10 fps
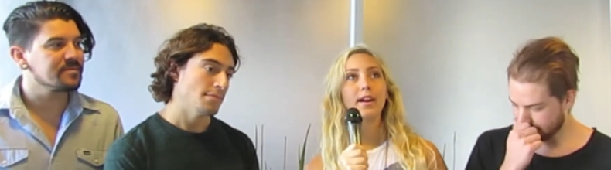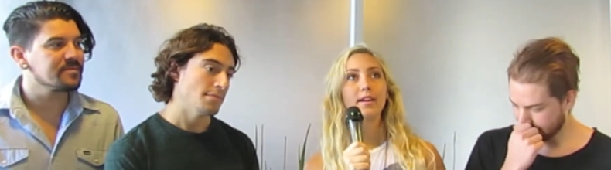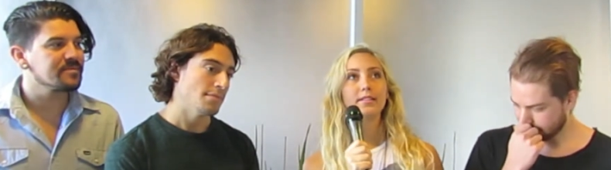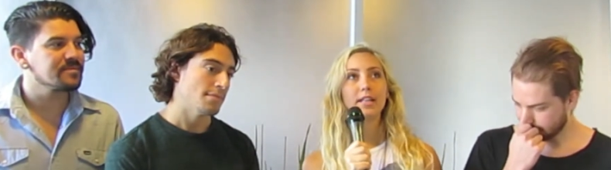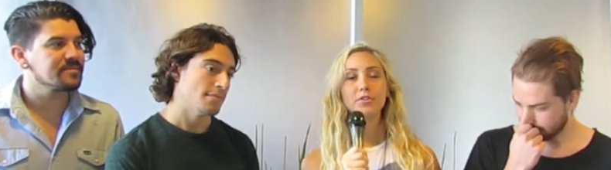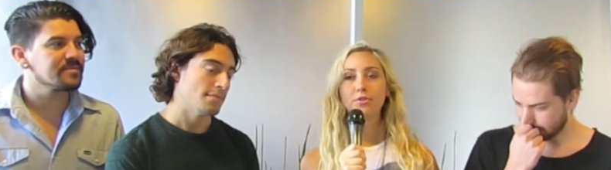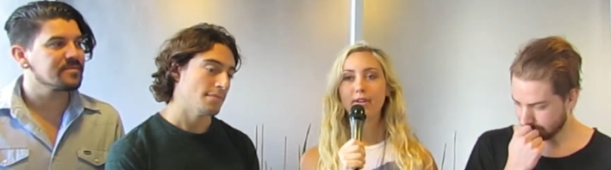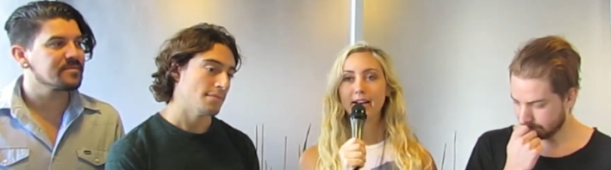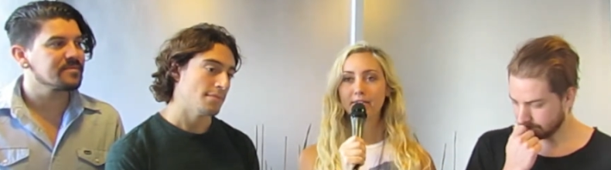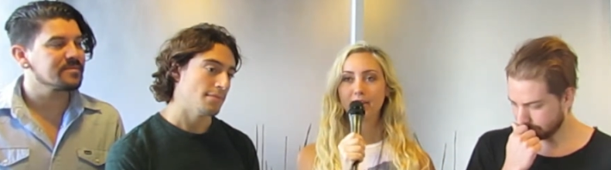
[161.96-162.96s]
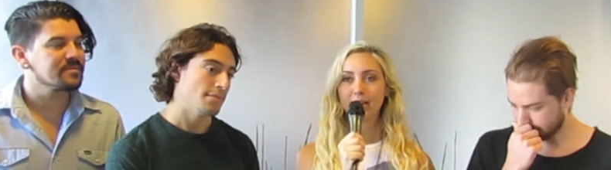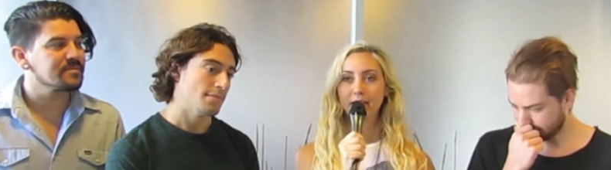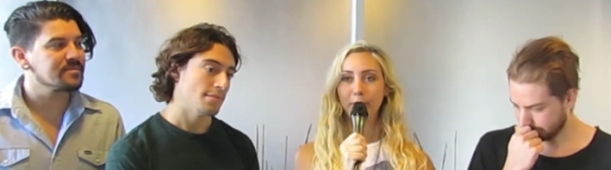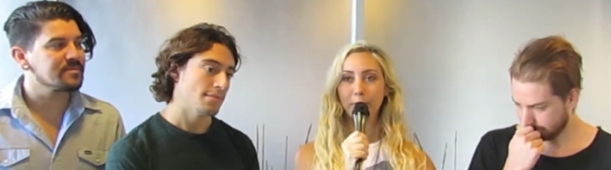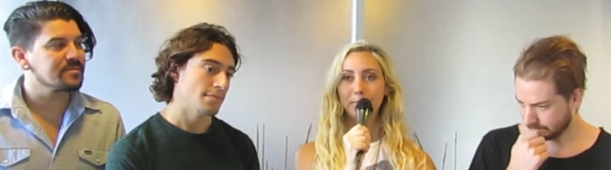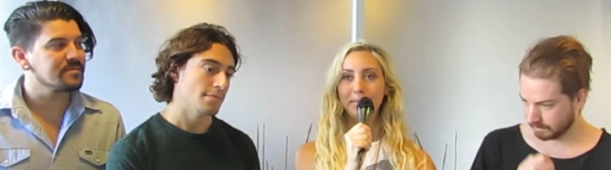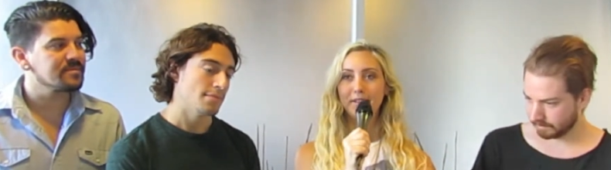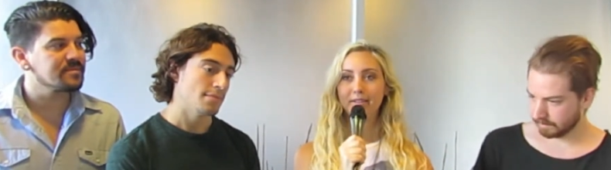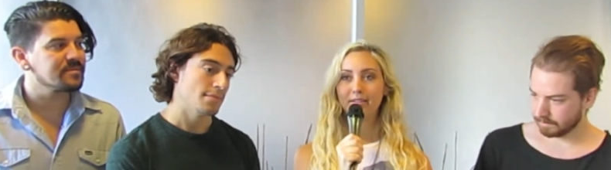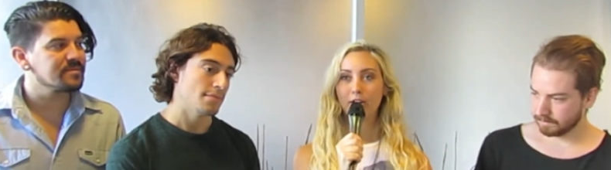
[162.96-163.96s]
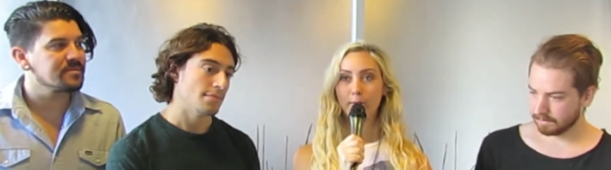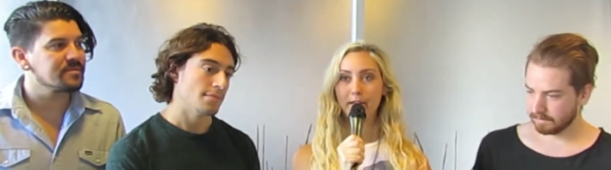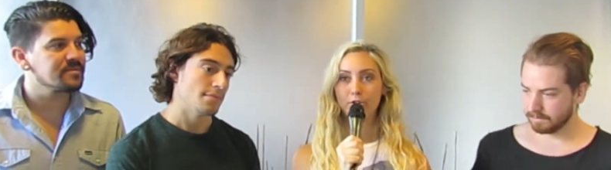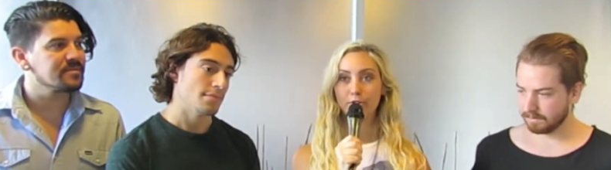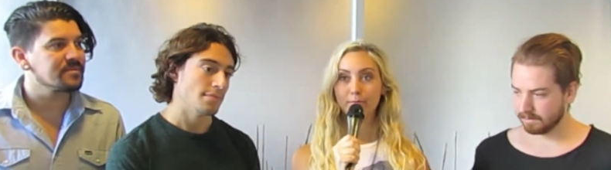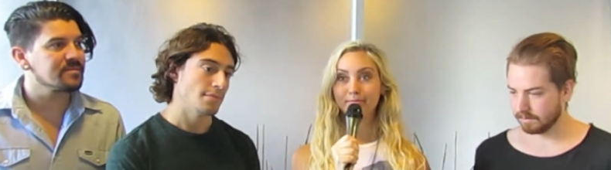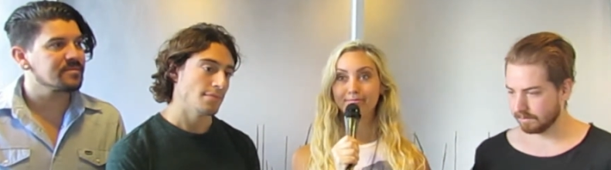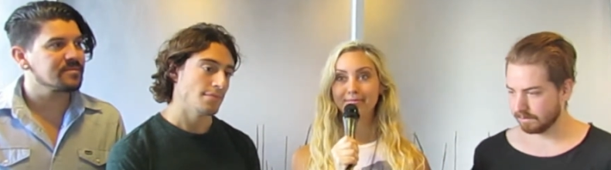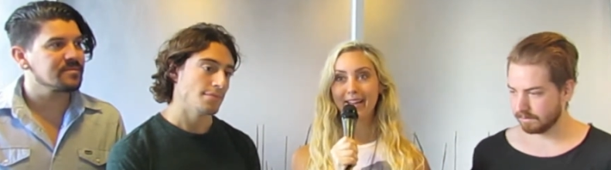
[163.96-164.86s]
Speaker 1: and I tend to write everything at home in our bedroom.